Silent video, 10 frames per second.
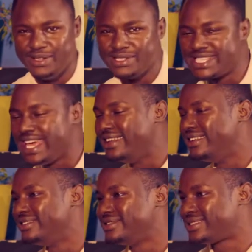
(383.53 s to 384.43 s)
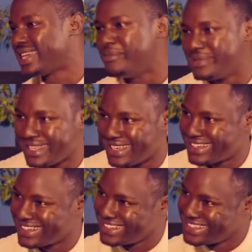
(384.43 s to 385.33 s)
You said
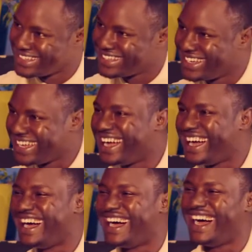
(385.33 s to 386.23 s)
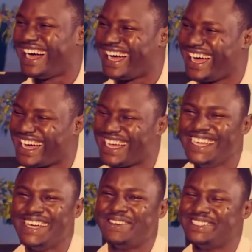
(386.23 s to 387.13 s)
something.
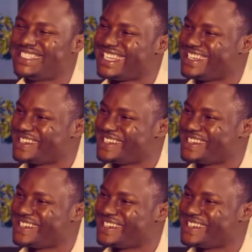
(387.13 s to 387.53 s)
Was it